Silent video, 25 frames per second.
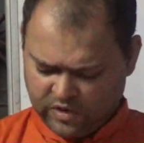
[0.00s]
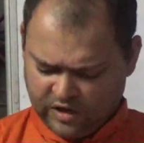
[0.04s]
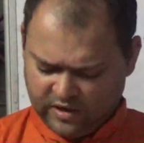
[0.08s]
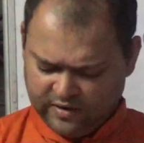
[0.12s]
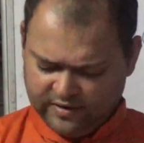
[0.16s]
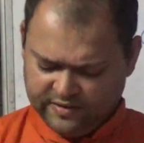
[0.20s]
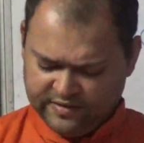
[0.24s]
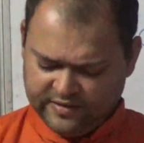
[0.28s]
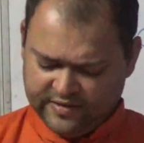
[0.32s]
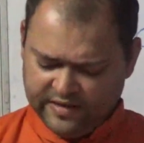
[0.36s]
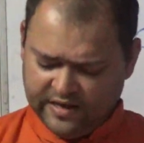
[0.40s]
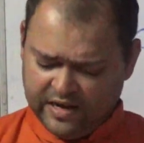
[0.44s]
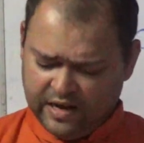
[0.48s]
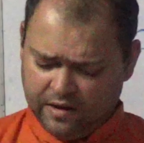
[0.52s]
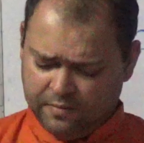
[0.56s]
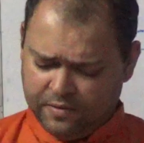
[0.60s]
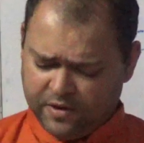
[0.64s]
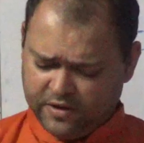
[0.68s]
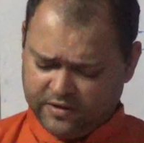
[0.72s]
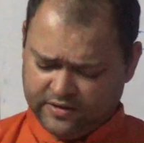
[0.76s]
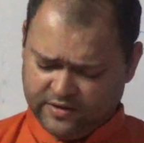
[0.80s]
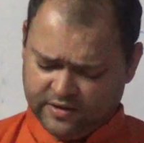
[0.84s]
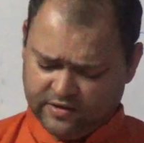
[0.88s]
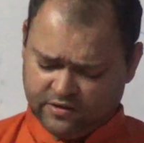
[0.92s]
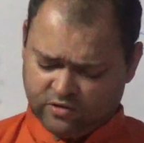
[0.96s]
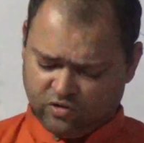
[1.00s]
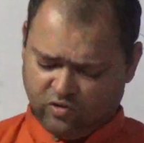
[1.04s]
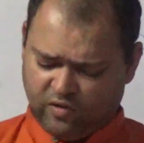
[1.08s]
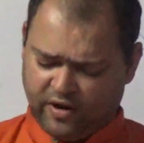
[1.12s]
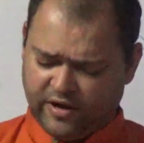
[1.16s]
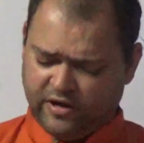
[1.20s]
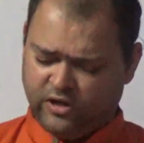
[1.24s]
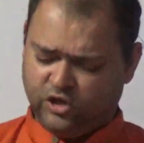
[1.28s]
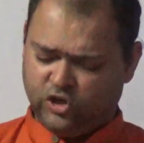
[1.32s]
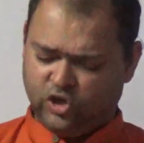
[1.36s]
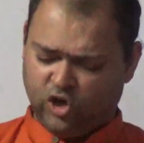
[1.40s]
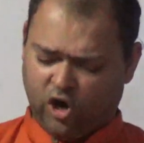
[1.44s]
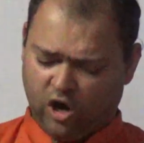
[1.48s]
Syllabus is
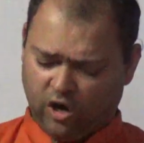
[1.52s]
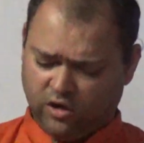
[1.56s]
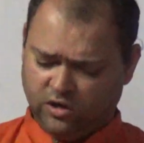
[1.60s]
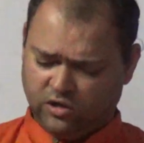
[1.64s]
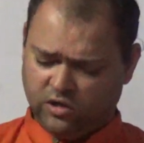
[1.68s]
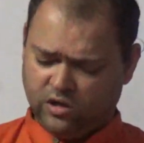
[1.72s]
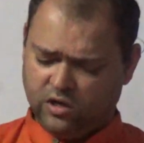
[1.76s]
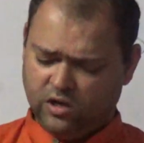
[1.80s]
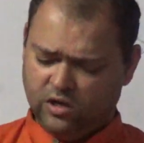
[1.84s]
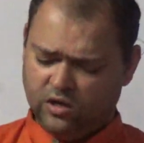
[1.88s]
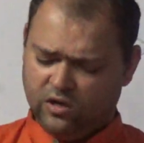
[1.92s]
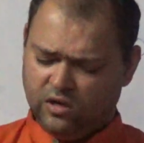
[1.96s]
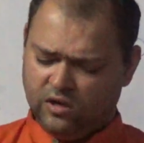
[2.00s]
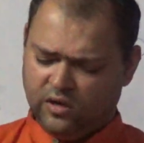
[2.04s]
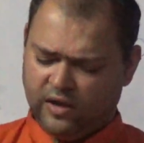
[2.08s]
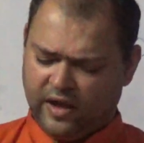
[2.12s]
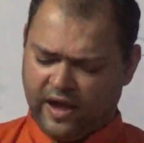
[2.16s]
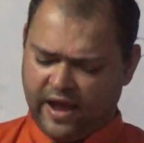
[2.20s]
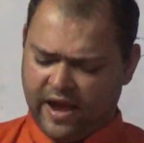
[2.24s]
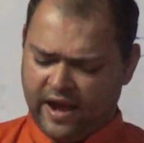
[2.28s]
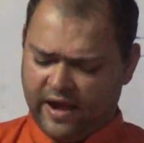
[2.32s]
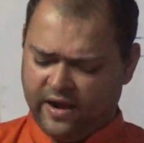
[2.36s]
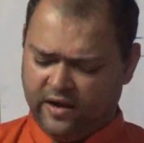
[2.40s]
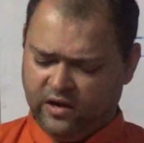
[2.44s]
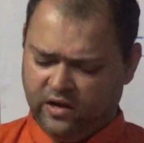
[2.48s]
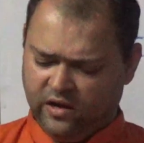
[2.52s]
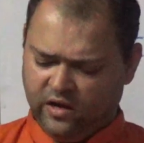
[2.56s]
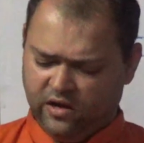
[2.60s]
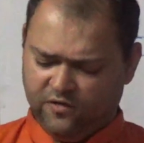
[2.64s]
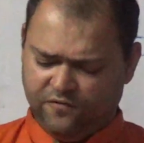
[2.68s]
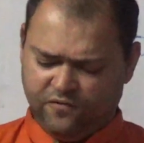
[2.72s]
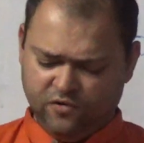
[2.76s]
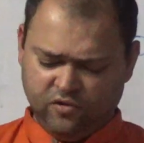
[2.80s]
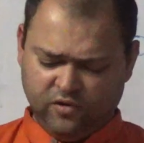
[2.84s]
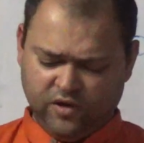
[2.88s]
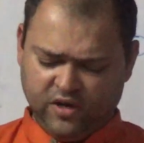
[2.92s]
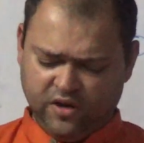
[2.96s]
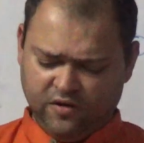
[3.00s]
quite short, and if
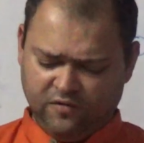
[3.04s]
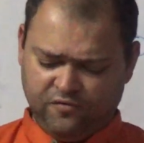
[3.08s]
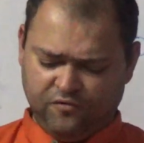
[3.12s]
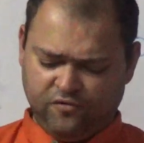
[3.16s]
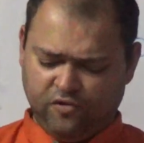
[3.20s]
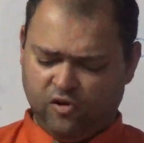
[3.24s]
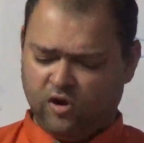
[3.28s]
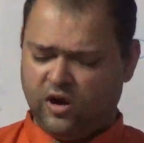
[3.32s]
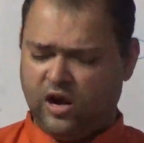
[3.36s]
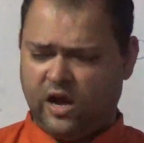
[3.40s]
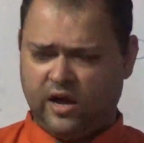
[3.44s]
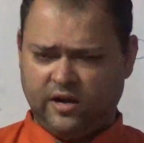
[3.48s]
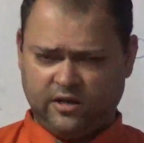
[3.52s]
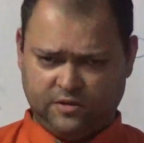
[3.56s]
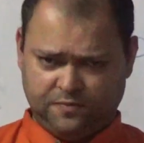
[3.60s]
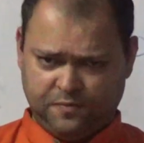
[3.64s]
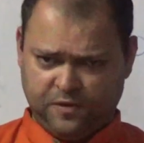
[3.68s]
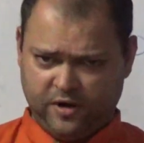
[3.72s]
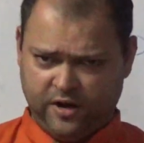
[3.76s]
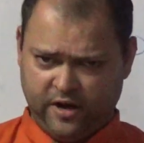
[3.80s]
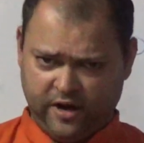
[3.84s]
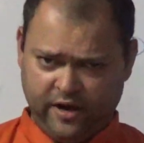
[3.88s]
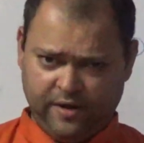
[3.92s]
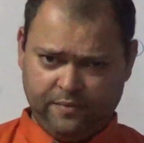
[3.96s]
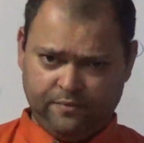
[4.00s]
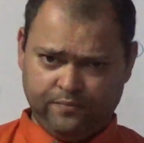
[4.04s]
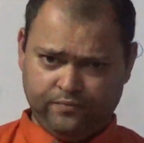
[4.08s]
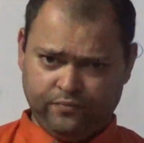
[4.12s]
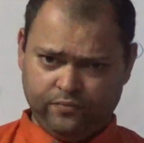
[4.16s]
you give 4 hours per day,